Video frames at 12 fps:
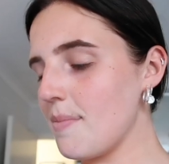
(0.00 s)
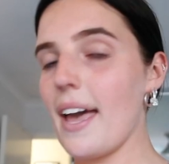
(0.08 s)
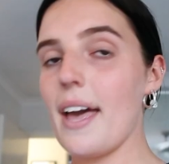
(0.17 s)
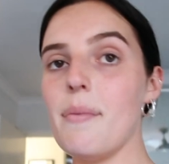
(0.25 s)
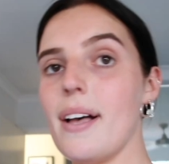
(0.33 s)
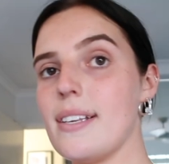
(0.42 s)
my
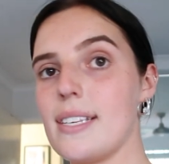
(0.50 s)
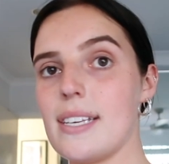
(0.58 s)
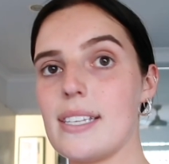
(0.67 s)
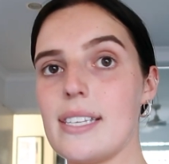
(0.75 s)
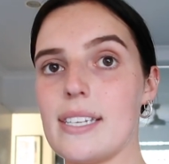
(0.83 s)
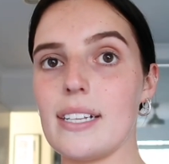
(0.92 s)
hair mask
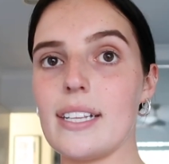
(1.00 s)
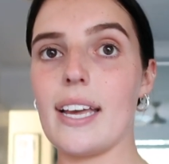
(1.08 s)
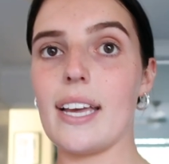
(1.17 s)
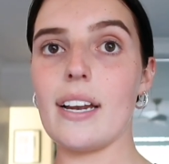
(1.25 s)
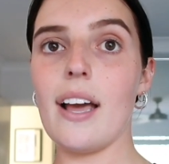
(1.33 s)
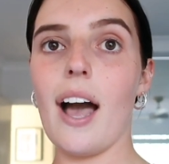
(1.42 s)
is still
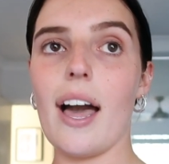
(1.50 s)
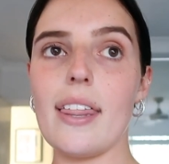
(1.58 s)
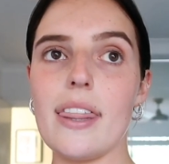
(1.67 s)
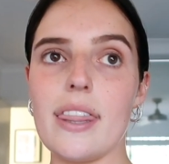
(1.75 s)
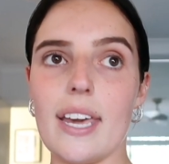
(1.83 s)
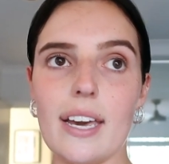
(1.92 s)
in. I
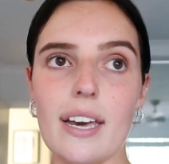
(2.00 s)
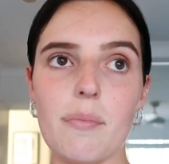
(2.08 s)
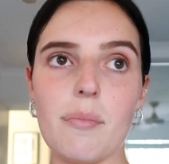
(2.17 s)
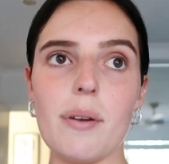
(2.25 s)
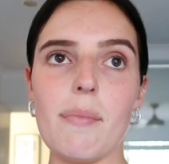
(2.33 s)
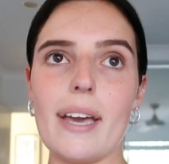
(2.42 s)
think
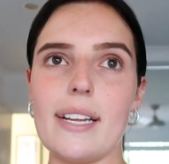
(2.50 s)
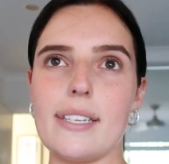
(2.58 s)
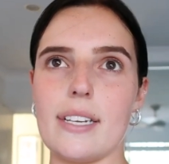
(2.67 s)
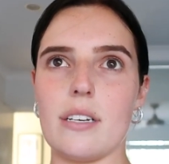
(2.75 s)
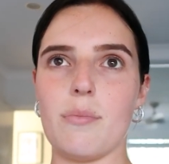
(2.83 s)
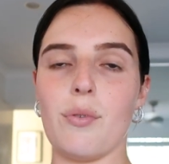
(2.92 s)
I'm gonna make
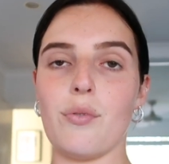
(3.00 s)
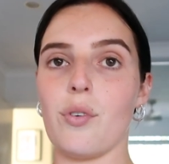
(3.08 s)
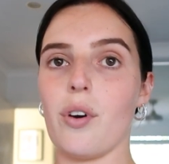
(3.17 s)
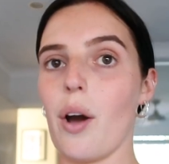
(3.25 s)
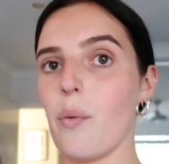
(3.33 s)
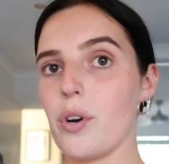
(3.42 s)
dinner
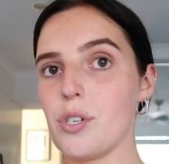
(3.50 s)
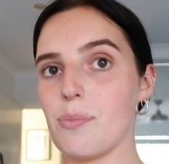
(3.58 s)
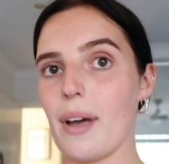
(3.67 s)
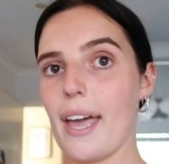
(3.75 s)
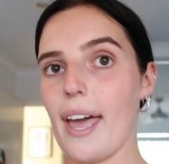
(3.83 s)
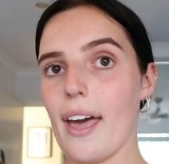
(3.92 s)
before I wash
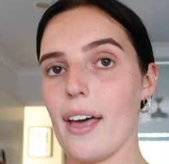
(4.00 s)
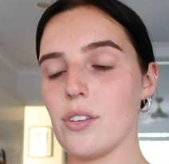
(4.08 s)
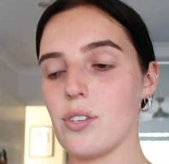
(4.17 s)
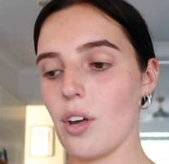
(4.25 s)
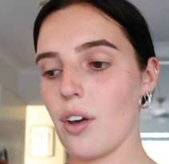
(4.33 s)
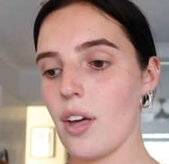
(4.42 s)
my hair,
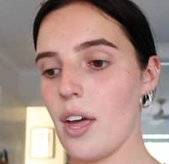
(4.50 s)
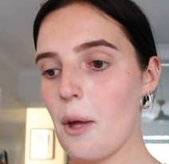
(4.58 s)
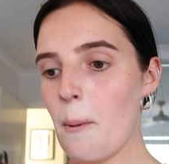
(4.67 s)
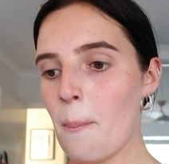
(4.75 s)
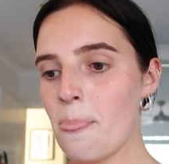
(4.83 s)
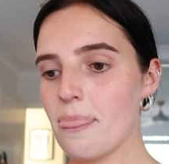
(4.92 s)
so
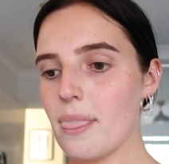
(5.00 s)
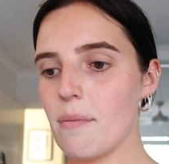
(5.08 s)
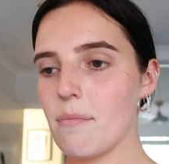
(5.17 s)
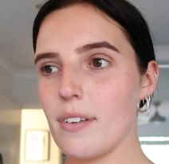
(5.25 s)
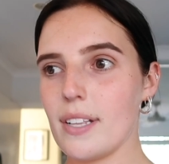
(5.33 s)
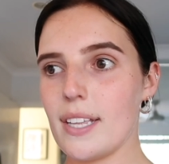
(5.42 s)

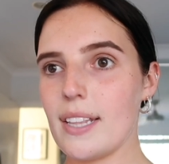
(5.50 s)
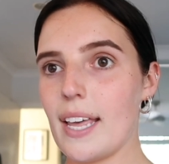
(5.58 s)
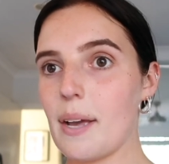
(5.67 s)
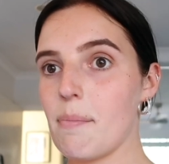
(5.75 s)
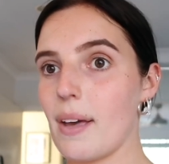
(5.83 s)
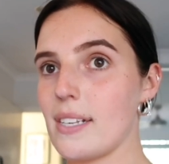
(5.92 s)
I'm feeling
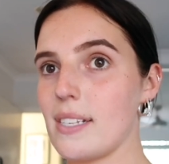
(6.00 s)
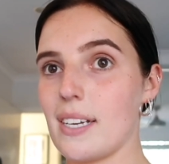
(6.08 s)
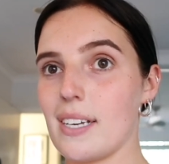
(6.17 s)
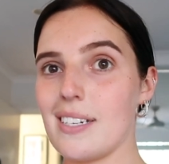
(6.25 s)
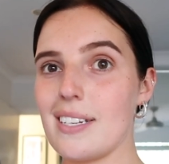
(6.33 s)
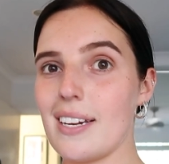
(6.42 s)
like
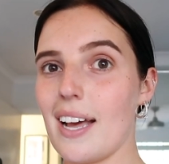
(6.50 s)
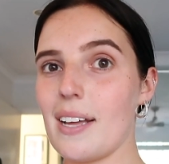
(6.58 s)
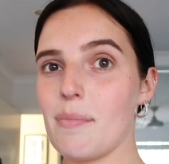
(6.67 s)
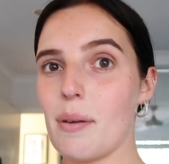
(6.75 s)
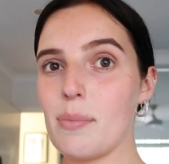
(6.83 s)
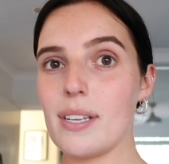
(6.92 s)
Mexican
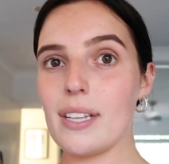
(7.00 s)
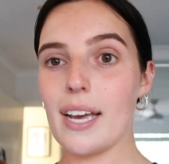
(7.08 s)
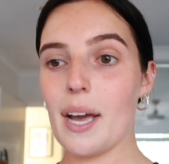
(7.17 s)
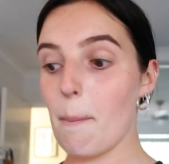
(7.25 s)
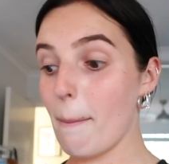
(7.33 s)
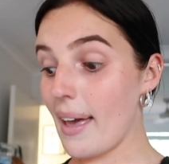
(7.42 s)
tonight. Maybe
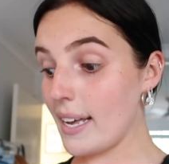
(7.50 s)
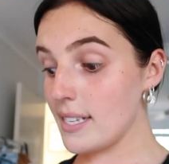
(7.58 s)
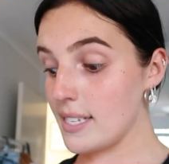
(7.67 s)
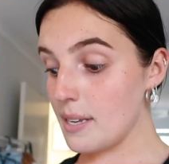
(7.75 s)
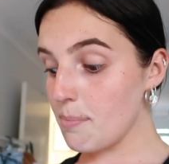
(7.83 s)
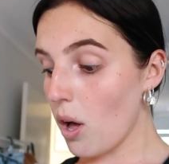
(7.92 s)
like a
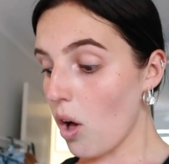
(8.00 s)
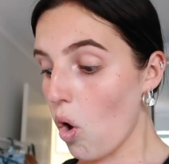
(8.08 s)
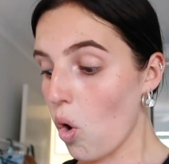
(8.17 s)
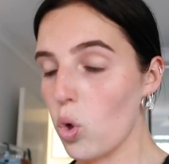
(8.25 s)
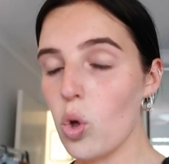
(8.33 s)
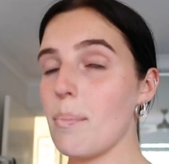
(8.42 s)
Mexi
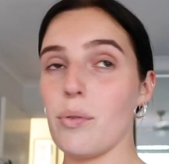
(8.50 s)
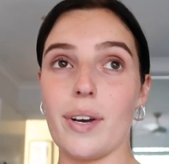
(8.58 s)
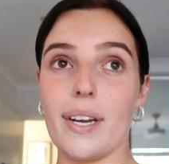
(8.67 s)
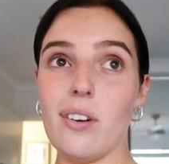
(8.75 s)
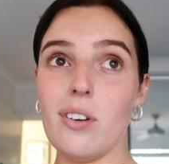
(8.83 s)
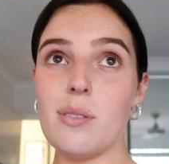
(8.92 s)
bowl,
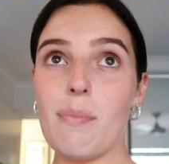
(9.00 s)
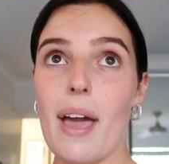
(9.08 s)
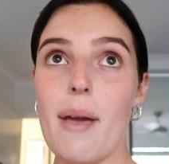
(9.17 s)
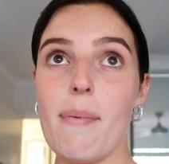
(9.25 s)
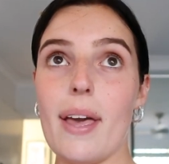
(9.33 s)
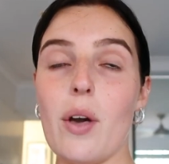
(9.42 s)
burritos
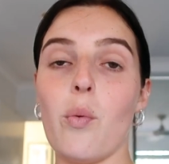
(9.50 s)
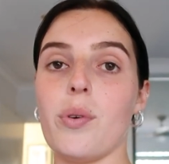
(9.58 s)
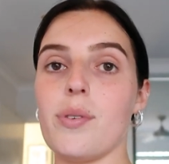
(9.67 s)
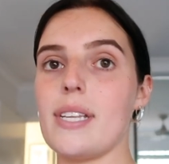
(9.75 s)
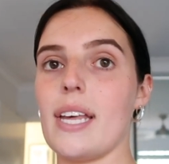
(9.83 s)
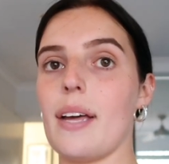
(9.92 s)
maybe,
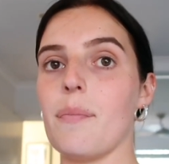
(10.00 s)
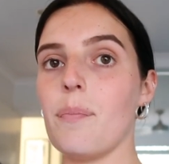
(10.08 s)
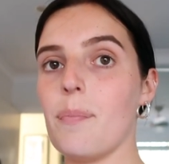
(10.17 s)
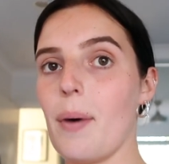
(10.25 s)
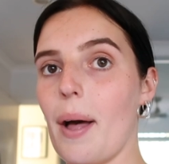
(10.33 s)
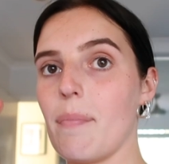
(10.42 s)
we'll see.
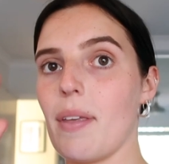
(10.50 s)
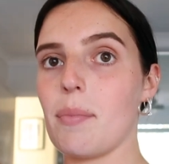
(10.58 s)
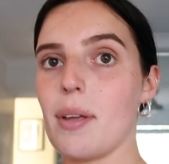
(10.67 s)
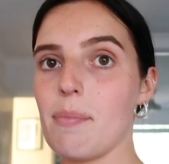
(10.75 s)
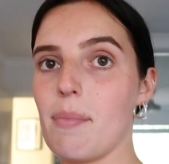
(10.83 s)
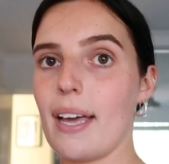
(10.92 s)
But I'm
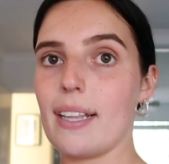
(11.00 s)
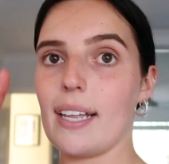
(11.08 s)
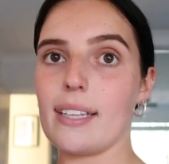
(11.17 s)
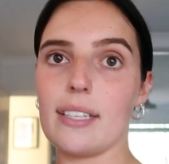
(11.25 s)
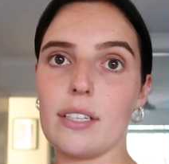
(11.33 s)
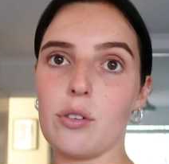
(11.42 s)
gonna make
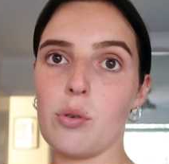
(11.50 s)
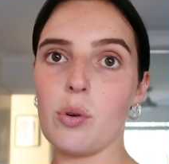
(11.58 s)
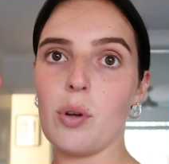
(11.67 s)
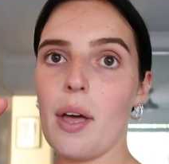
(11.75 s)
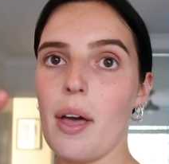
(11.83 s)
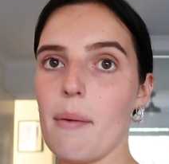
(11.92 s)
like the
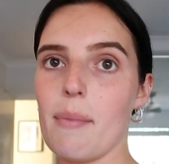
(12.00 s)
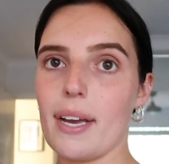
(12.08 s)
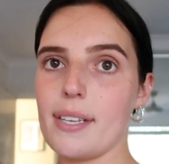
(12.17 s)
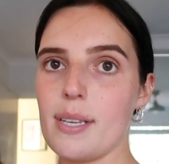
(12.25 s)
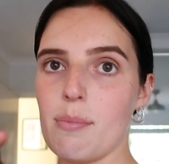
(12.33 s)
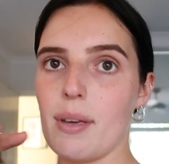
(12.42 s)
little
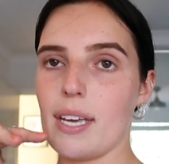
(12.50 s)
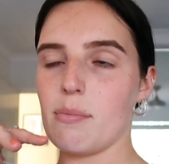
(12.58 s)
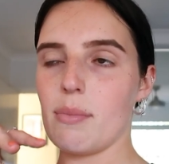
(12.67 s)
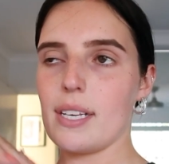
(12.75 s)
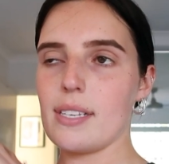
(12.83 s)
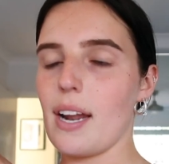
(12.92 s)
Mexi bean
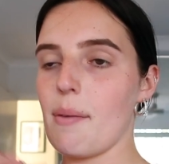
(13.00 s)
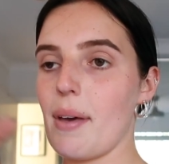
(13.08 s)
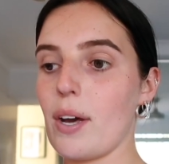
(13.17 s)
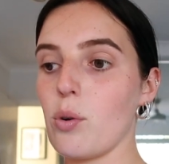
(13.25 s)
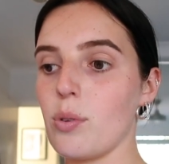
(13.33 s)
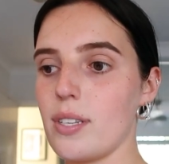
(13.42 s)
mix that I
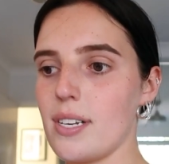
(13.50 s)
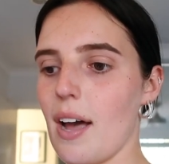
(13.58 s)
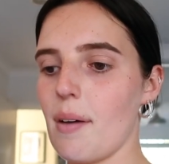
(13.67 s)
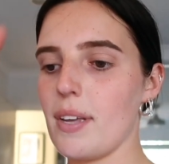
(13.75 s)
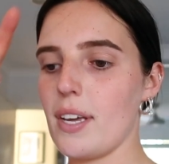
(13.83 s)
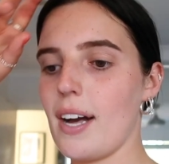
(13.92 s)
make all the
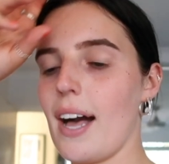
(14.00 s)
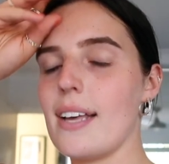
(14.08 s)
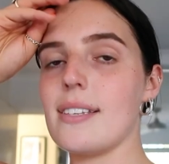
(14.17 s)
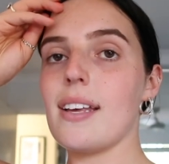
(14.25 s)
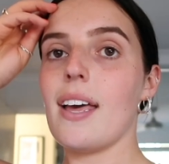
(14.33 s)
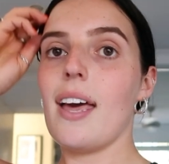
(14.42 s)
time that you guys